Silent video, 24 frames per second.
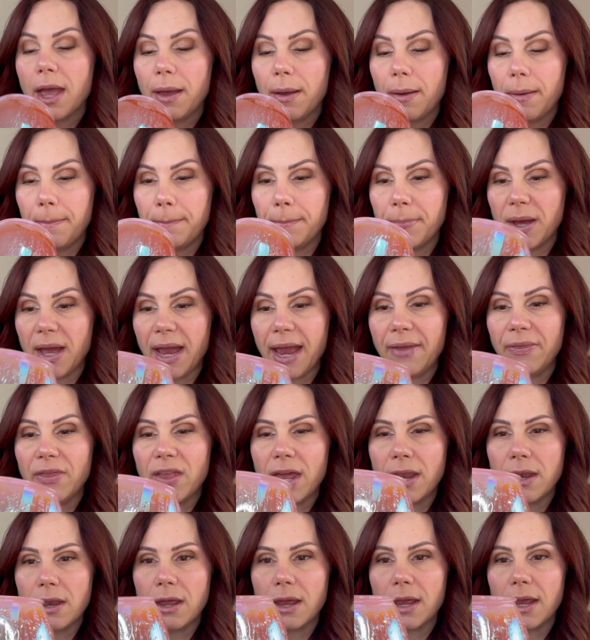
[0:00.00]
But And
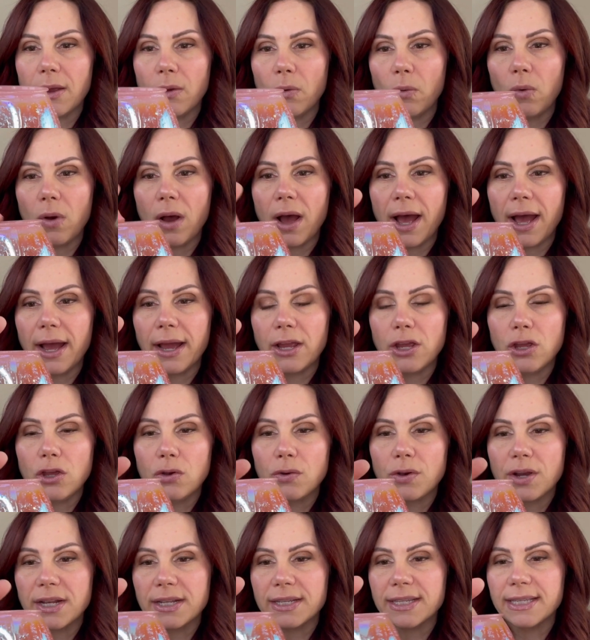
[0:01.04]
then you
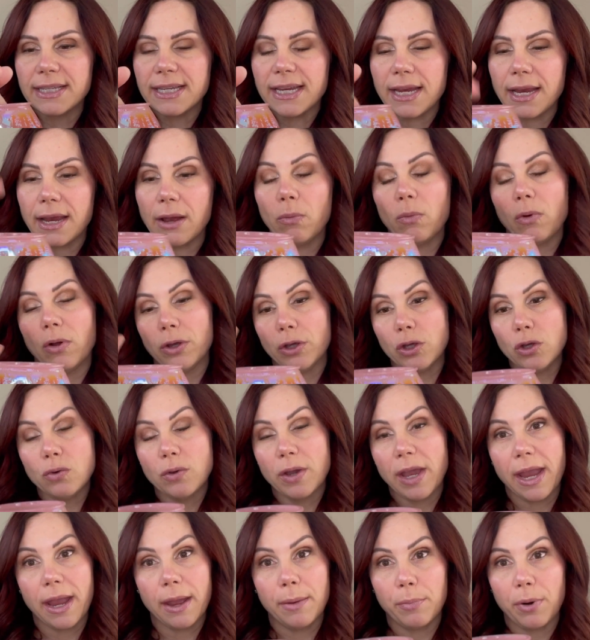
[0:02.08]
can see, well, you
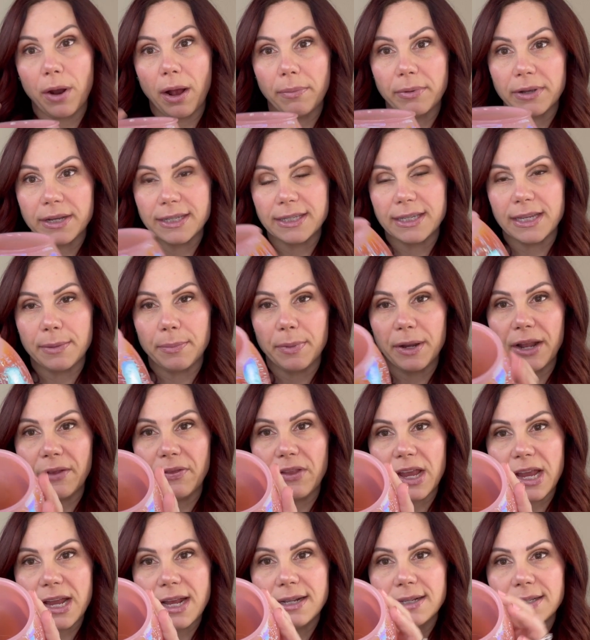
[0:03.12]
can't probably see, but on
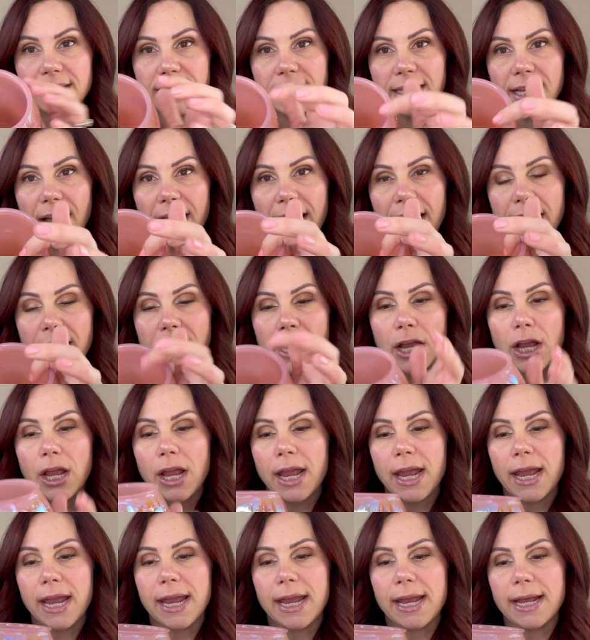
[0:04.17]
the inside,
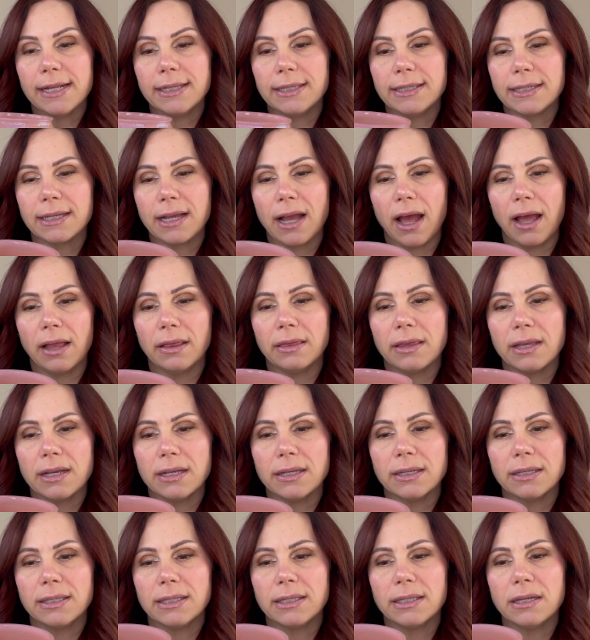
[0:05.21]
it's got
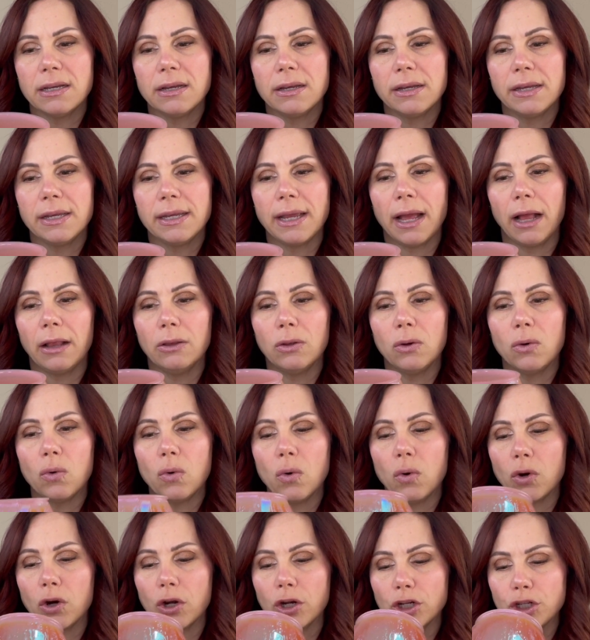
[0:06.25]
this yellow,
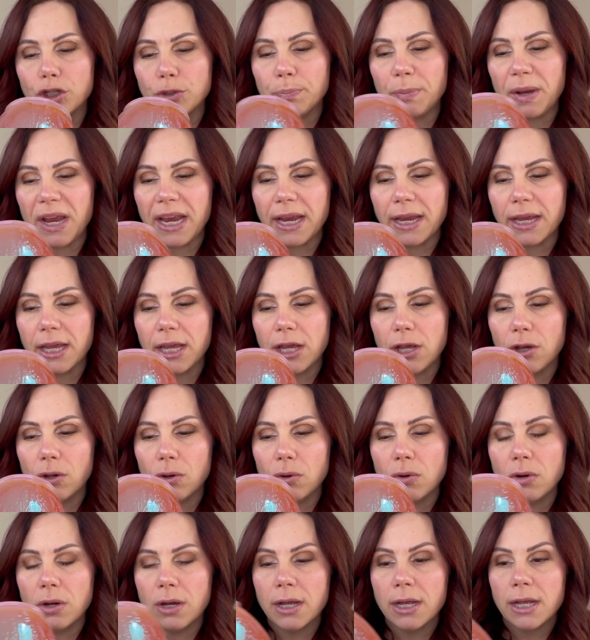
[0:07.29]
orange, pink
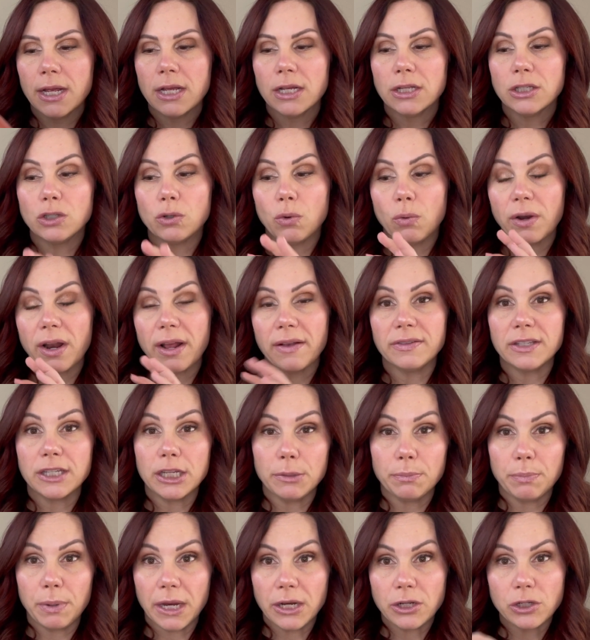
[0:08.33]
hue. So when I've seen
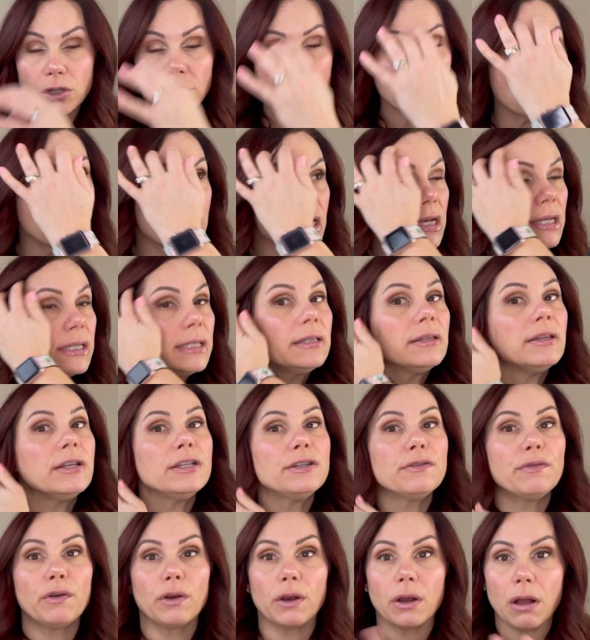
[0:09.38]
pictures of this and then
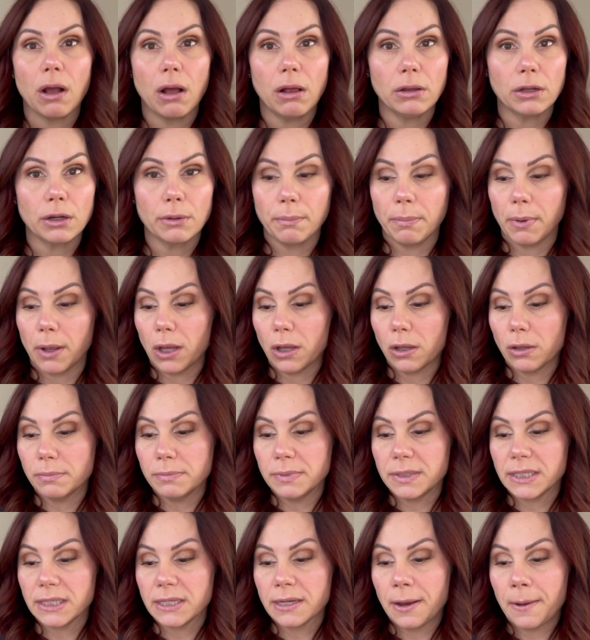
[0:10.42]
different color
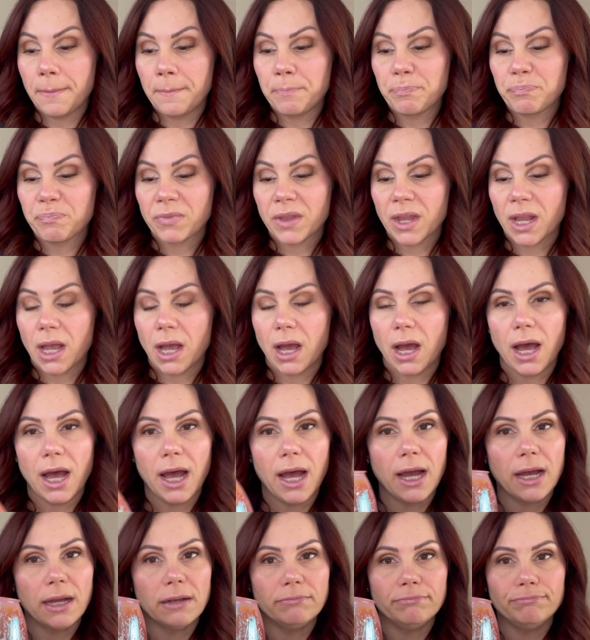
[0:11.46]
bulbs,
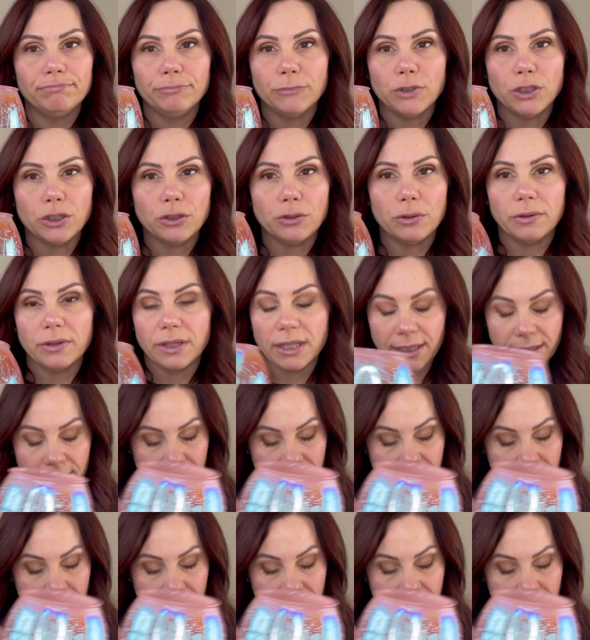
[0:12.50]
do this